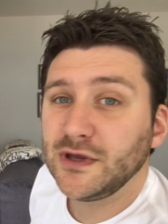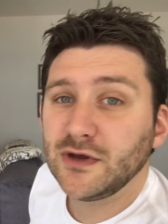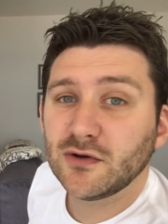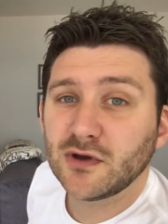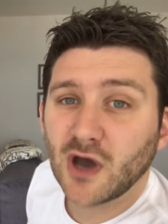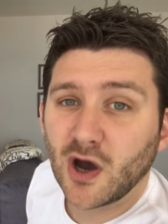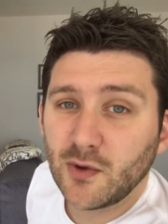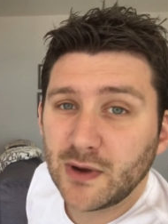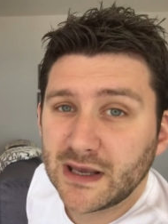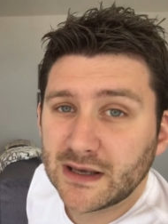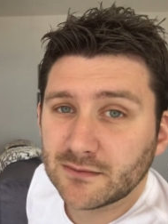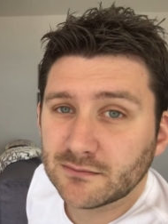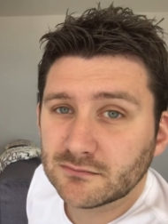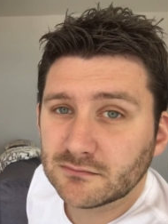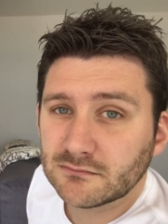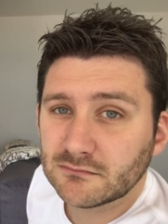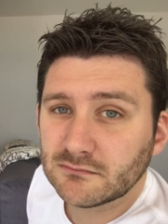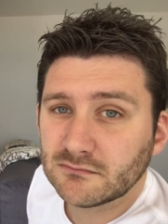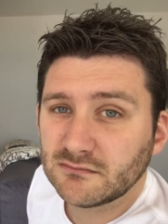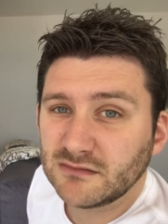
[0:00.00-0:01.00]
you going?
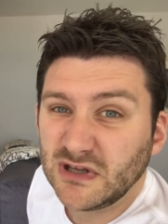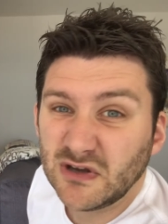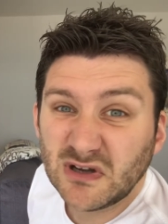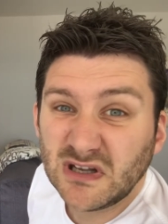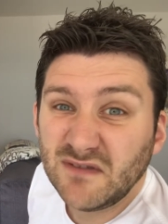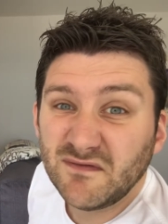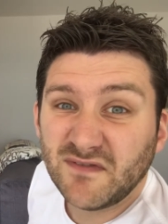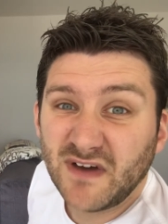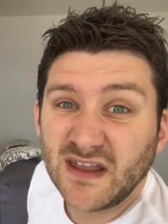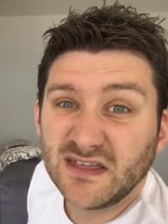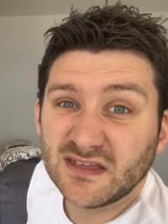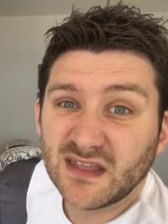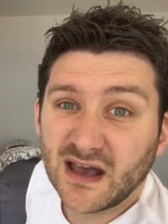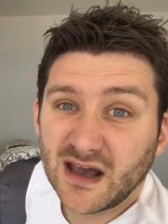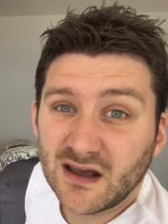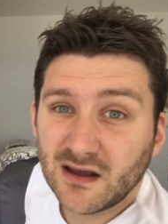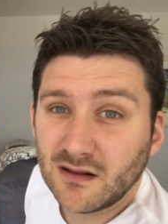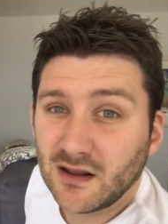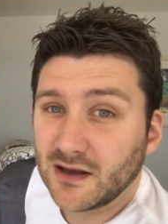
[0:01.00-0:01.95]
You can invent that.